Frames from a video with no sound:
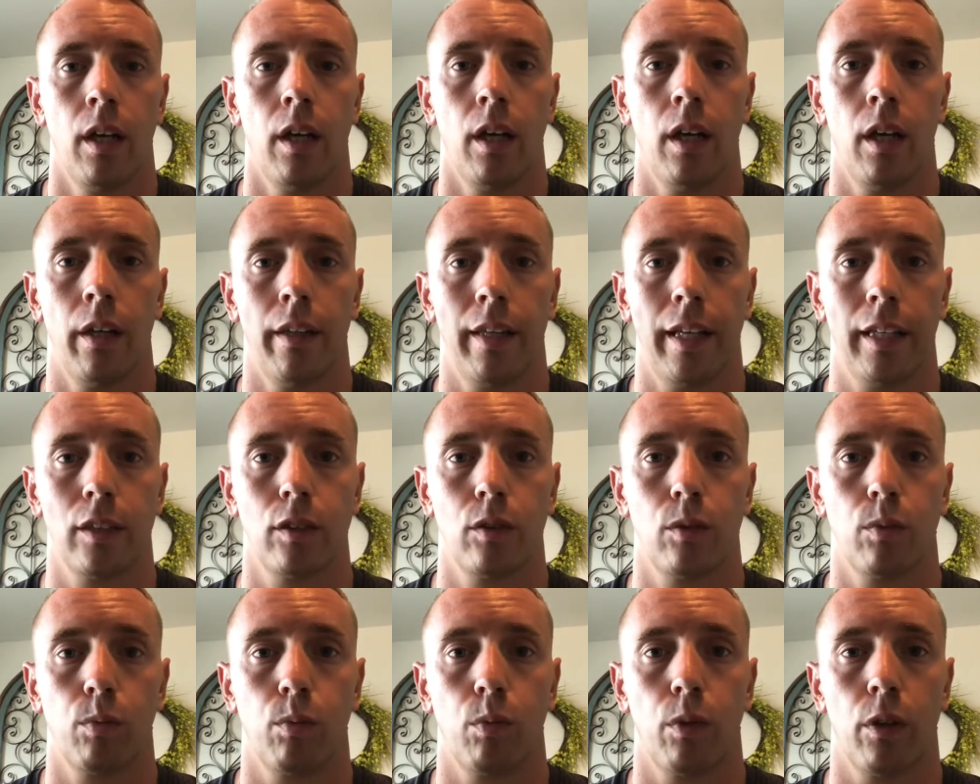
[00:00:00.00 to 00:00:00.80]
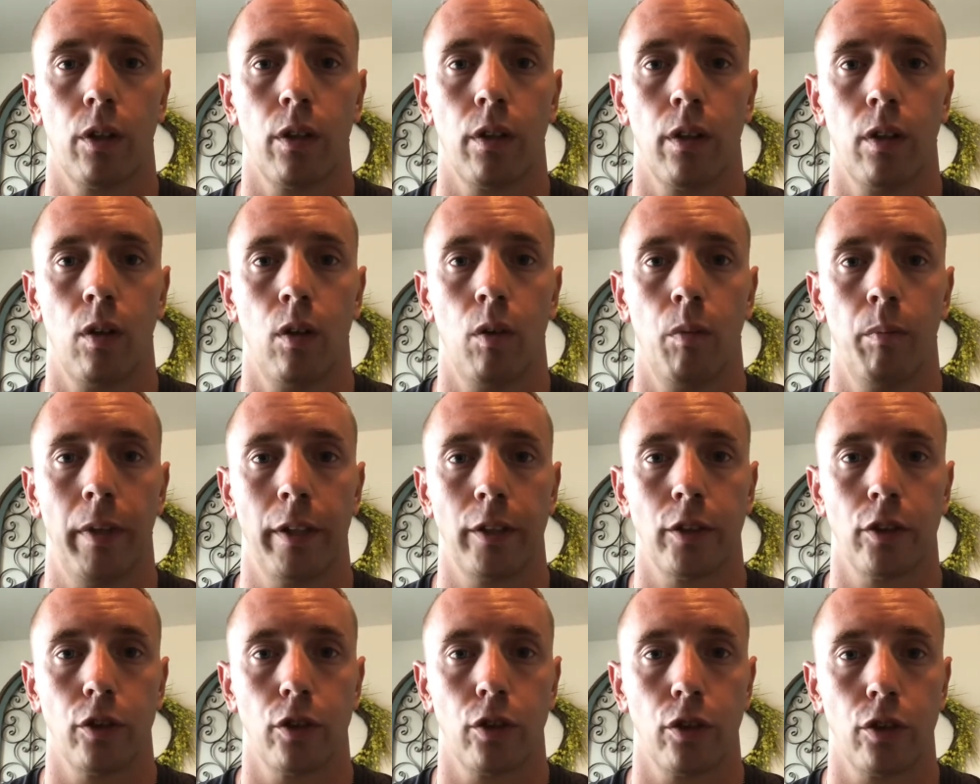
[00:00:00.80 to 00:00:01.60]
That's where they'll
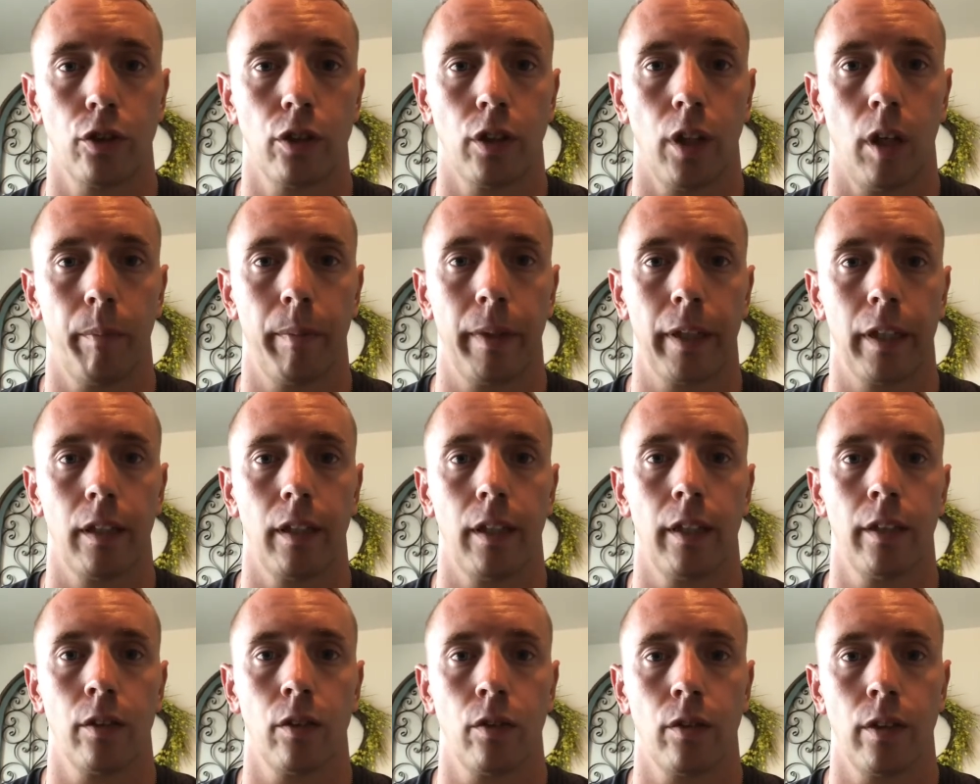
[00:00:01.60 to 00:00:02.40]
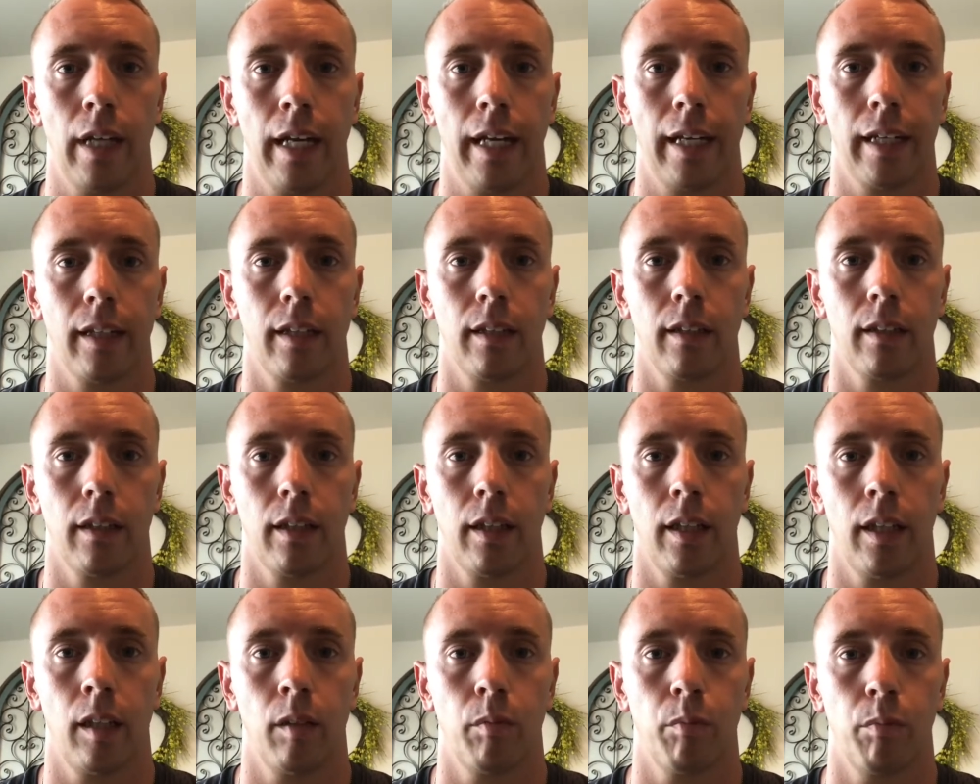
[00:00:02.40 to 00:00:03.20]
measure your stomach and your neck
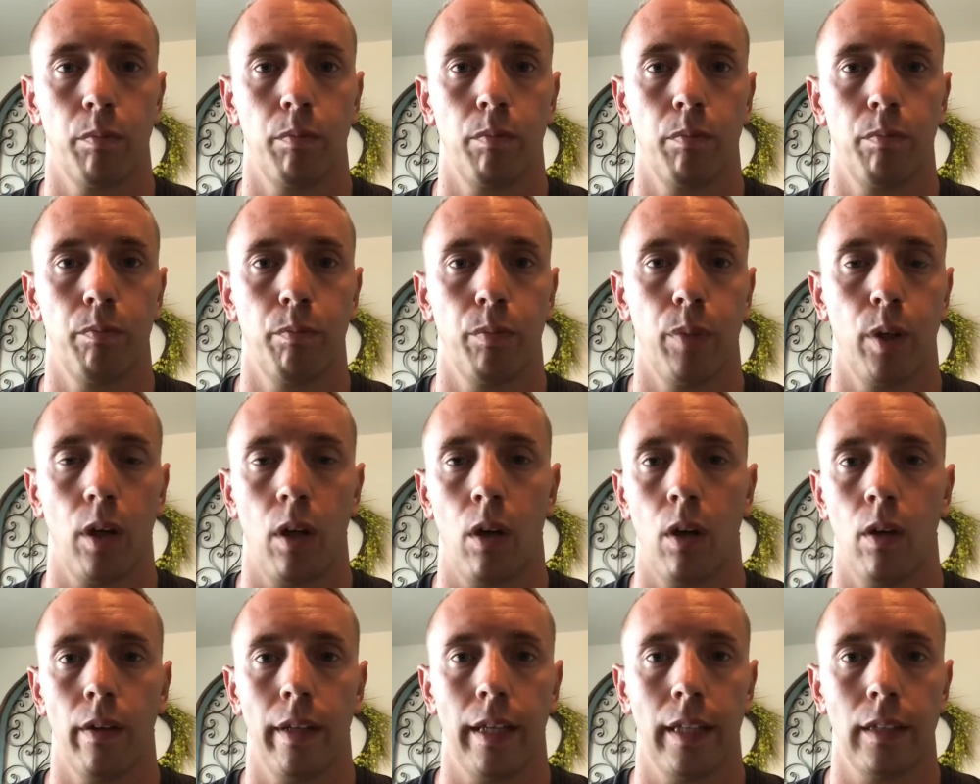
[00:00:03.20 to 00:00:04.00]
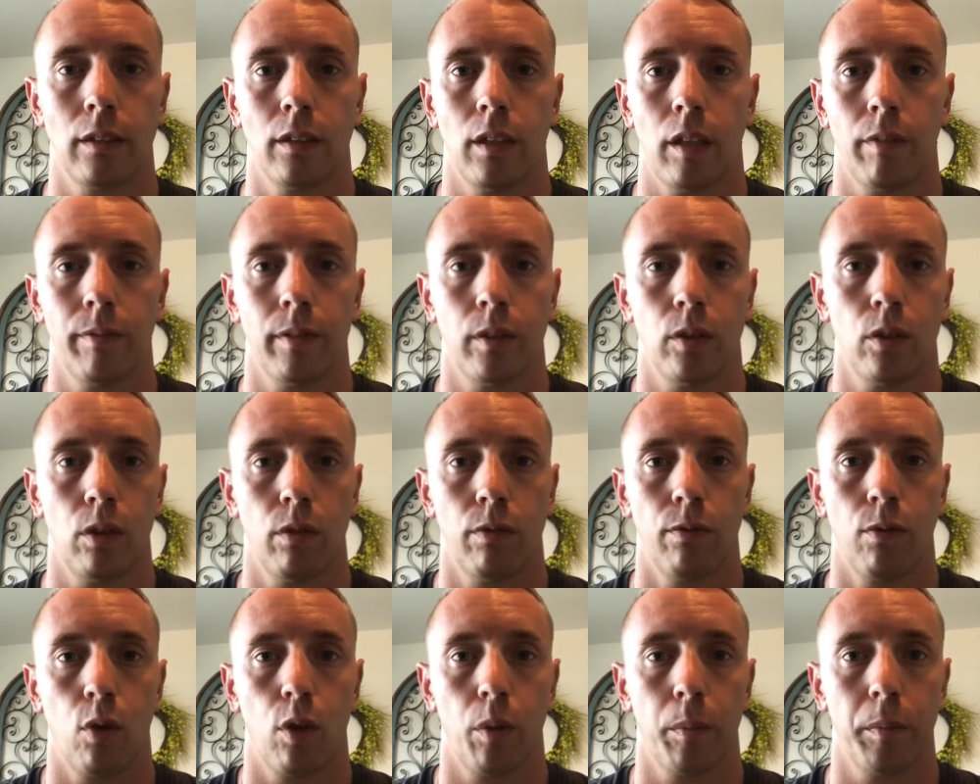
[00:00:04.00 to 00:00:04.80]
and put all that stuff into a
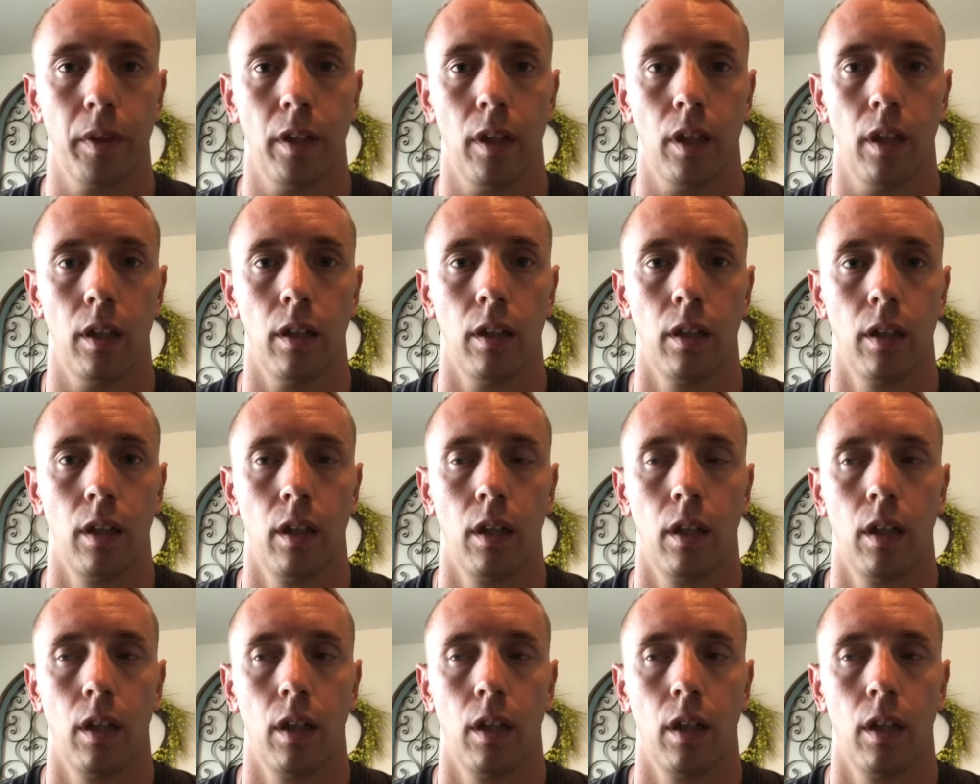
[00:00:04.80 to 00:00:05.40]
formula